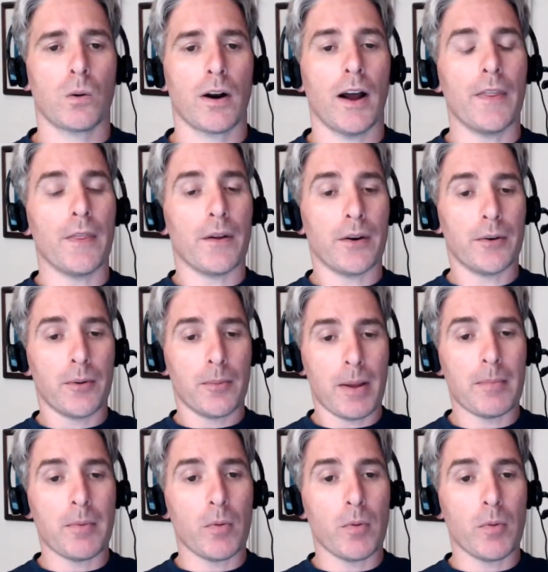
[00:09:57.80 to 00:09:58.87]
And then
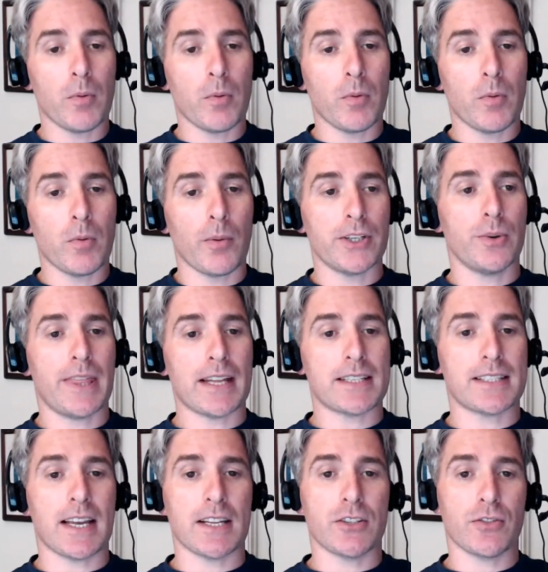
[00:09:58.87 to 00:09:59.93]
remember what, what we
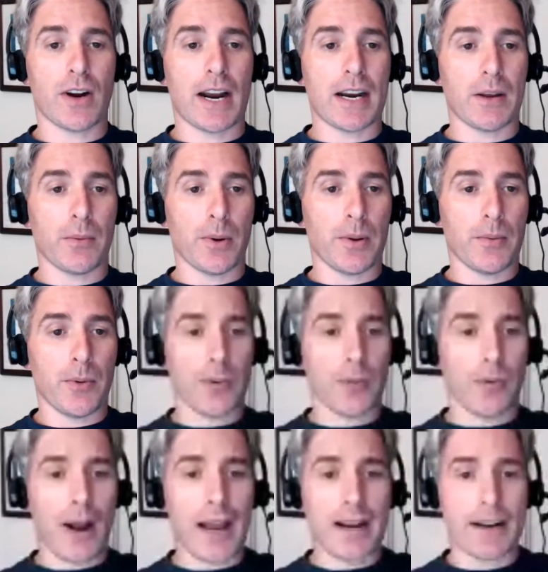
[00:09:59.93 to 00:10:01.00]
do with that suds rating.
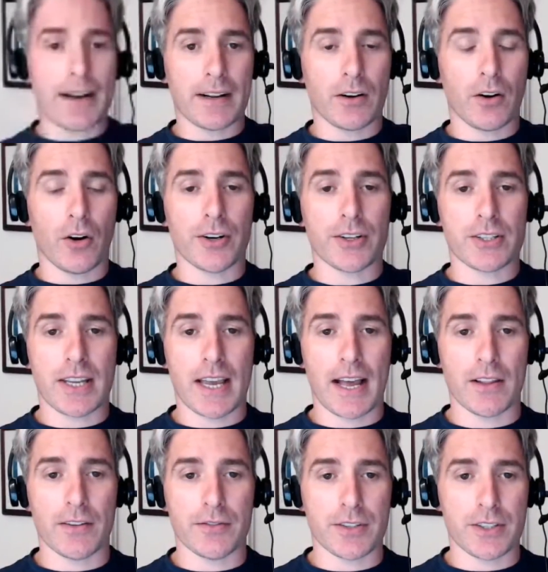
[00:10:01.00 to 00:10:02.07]
We, we rate it on a
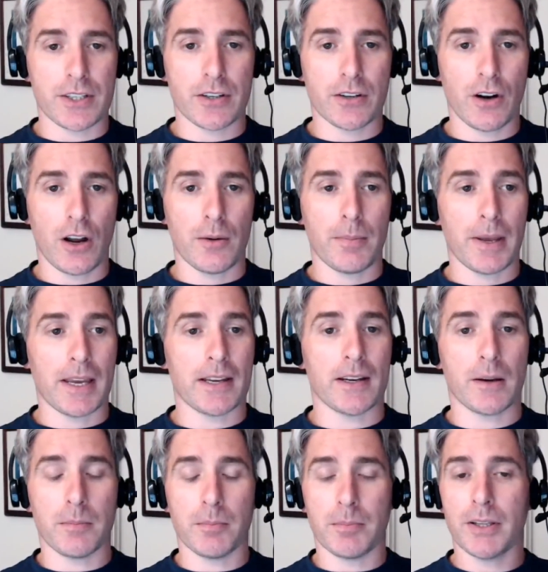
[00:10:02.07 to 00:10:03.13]
scale of zero
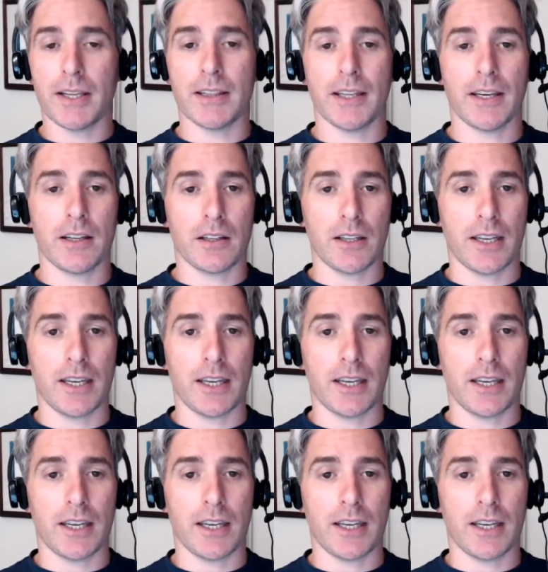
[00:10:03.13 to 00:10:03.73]
being completely